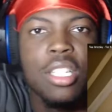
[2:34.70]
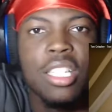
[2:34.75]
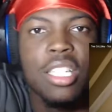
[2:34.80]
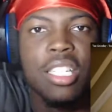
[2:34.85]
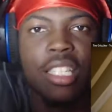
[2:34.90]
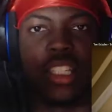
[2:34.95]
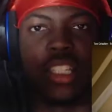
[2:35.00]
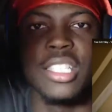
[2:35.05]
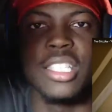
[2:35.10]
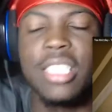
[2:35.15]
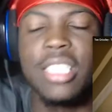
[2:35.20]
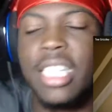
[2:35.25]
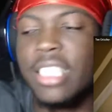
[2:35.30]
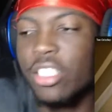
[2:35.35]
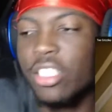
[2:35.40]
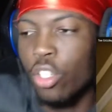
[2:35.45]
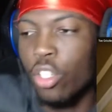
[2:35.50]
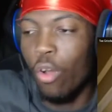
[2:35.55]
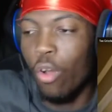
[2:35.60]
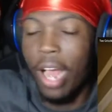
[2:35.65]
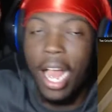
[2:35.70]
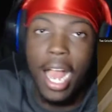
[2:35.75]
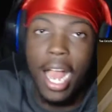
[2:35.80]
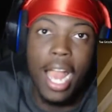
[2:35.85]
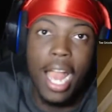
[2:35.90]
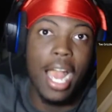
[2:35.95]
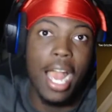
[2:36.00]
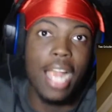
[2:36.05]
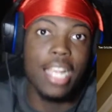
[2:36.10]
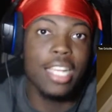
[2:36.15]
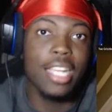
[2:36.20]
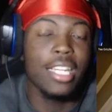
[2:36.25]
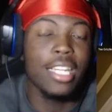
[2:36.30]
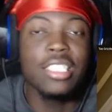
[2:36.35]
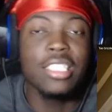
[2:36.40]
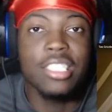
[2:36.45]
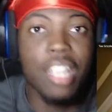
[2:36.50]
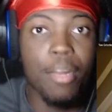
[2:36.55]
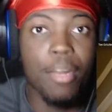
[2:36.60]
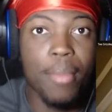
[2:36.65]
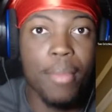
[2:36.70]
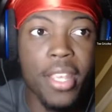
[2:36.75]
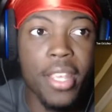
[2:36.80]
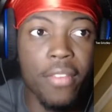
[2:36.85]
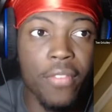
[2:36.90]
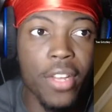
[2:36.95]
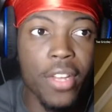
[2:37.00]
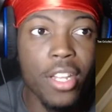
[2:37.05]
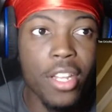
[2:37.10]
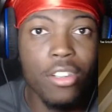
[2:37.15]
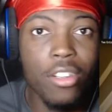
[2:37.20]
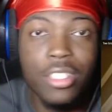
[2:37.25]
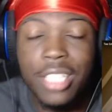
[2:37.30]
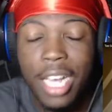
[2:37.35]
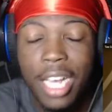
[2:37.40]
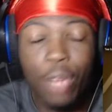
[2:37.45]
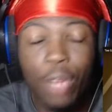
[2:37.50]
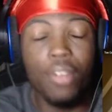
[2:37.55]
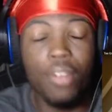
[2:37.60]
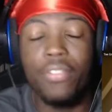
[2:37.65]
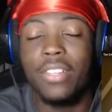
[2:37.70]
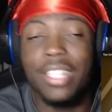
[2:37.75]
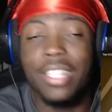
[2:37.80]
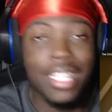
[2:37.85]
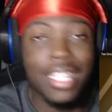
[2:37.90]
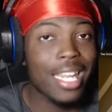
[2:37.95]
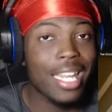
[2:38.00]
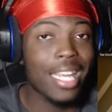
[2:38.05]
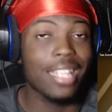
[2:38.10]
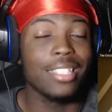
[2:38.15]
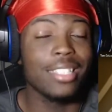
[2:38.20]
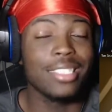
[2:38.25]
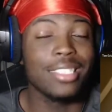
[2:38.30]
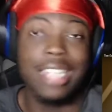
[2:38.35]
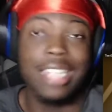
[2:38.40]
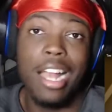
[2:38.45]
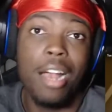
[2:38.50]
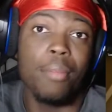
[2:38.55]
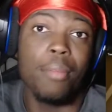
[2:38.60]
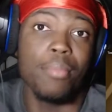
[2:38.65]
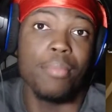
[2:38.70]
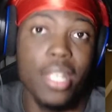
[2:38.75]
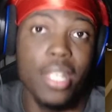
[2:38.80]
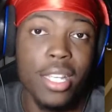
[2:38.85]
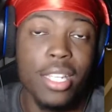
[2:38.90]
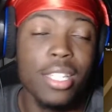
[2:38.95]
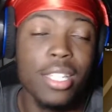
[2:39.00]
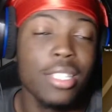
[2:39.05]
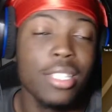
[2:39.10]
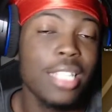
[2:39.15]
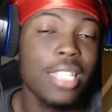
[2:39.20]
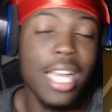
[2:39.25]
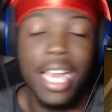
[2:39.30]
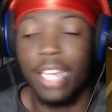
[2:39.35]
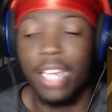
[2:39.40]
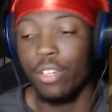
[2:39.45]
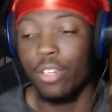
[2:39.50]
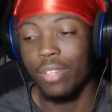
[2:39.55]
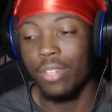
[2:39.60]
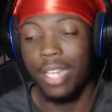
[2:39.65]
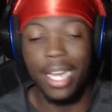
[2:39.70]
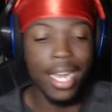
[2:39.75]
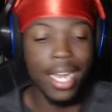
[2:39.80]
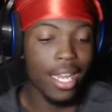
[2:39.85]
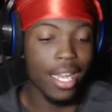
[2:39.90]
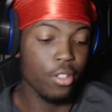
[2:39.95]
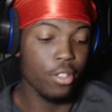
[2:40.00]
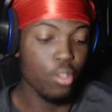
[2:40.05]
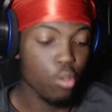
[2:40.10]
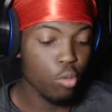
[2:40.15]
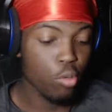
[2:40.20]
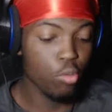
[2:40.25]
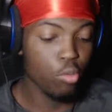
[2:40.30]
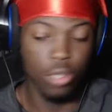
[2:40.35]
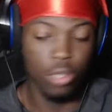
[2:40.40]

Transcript: You know what I'm saying? So I couldn't stop making videos. I wasn't finna let that stop me. You know, I had to do what I had to do.